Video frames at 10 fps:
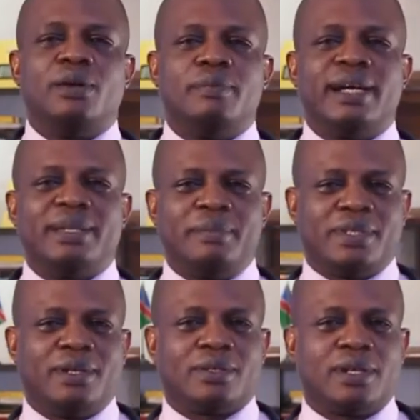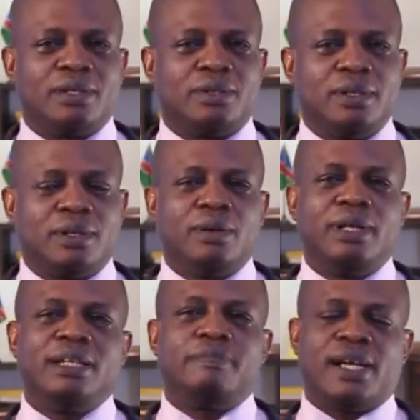Hello, my name is Dr. Antoni Okoh,
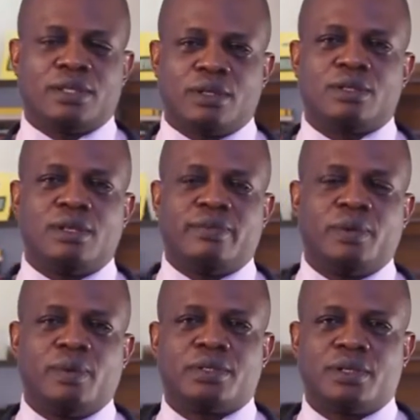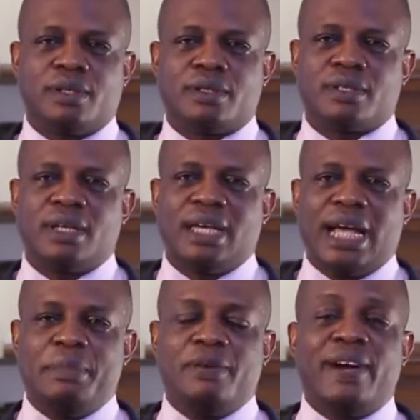lead pastor of Sovereign World Church.
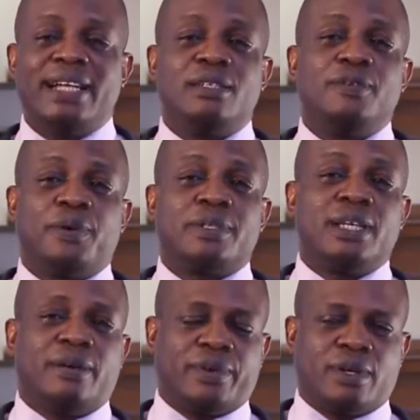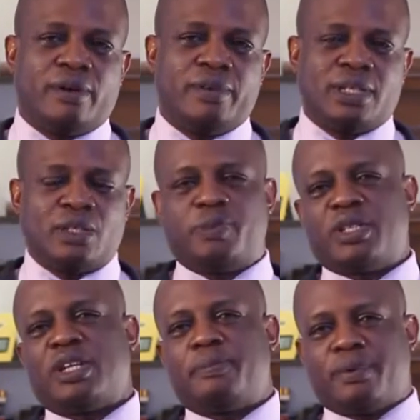I'm inviting you for Day of Recovery. It's a
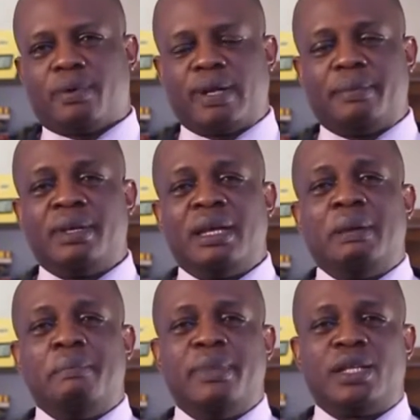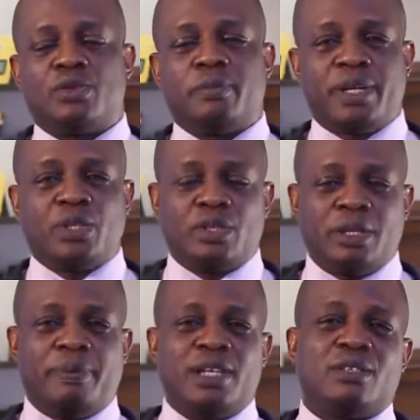special program meant to bring you to
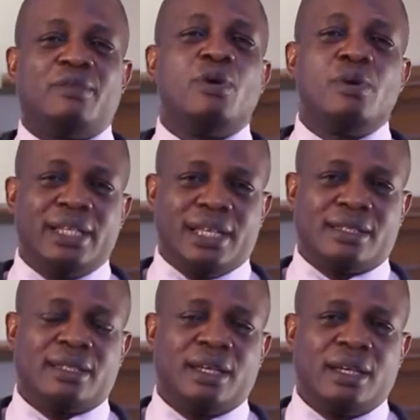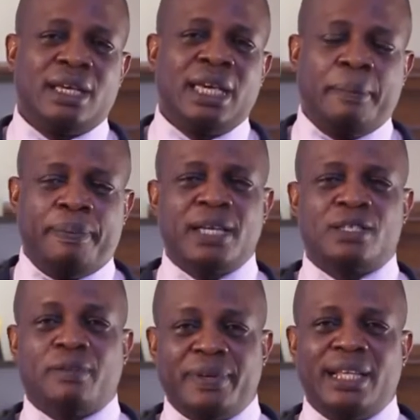the place of wholeness, a
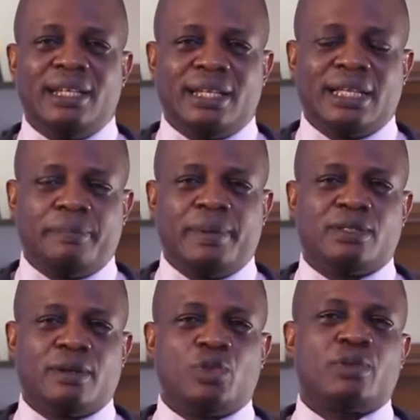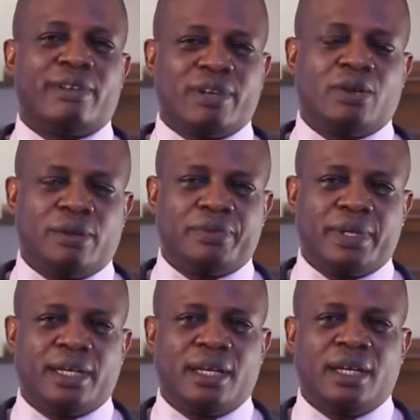place of healing, and a place of total
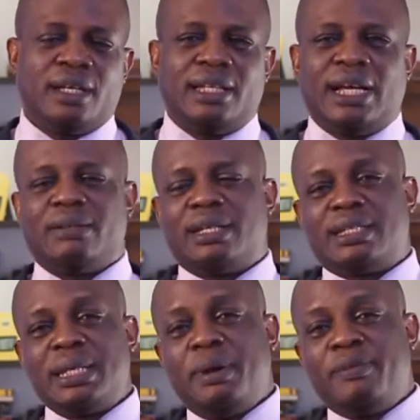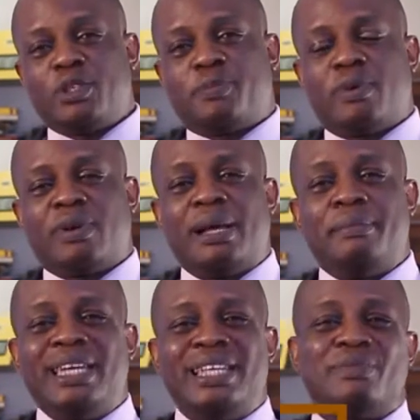recovery. Now, the theme of this
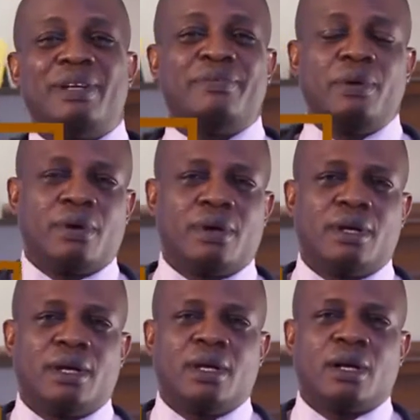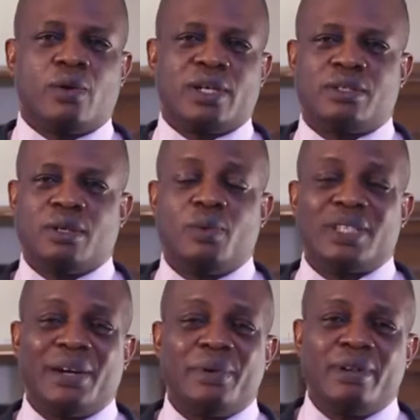program is revoke. Question,
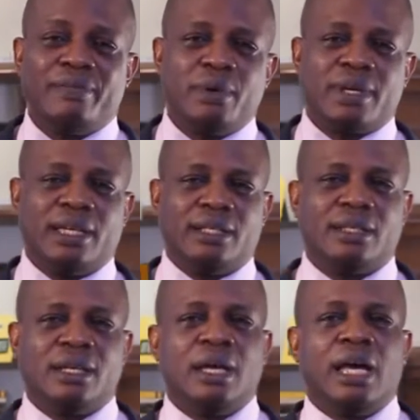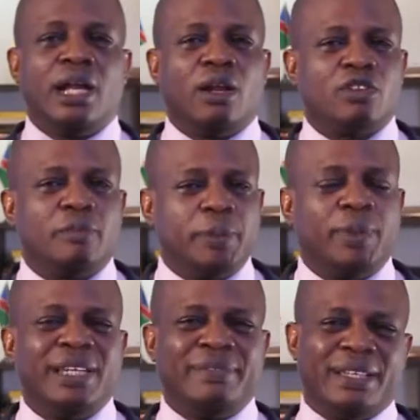what are we revoking? A lot of
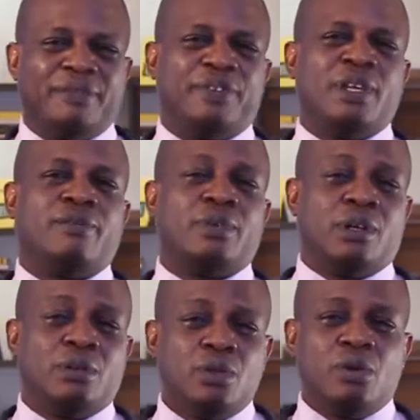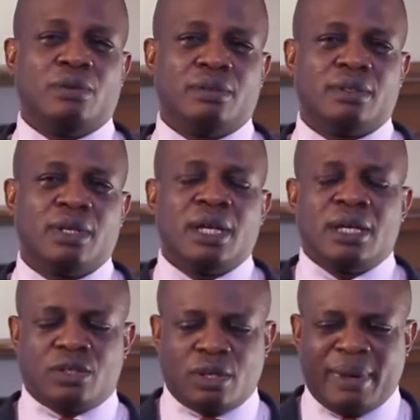people live in the fear of the unknown.
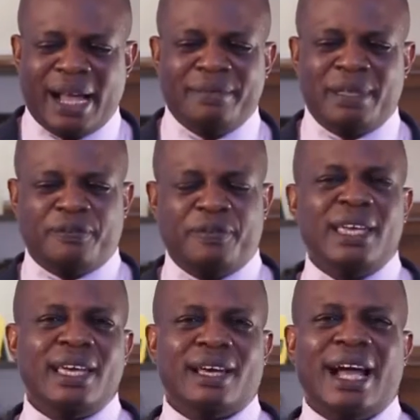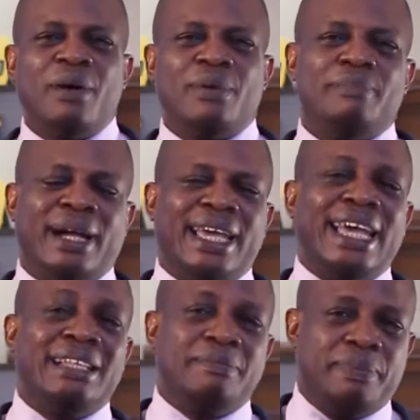Some have the fear, how will my
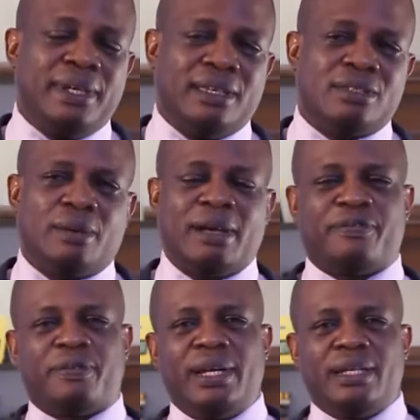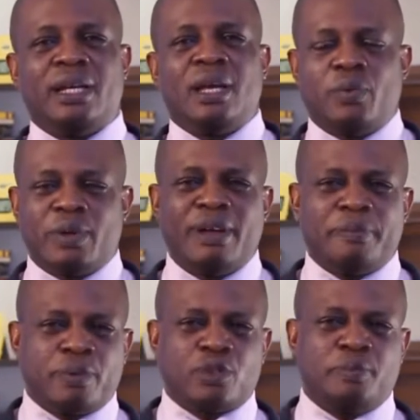end be? Some are afraid, with my
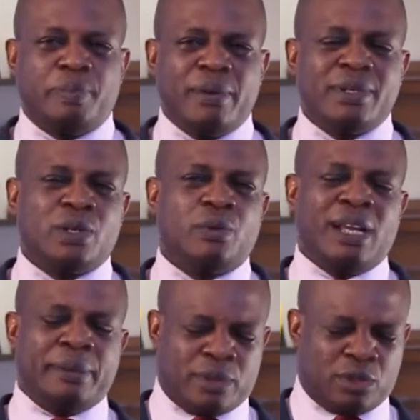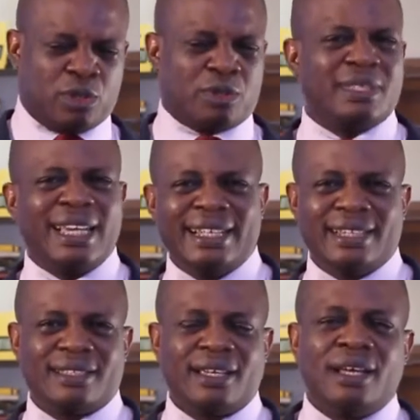prosperity, will I be able to sustain
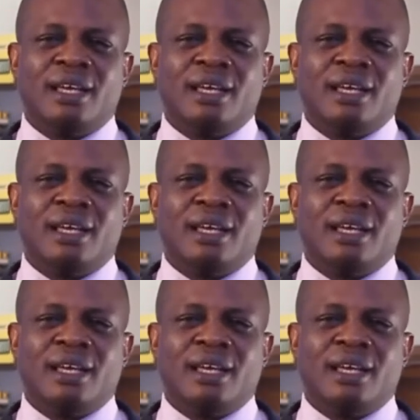it?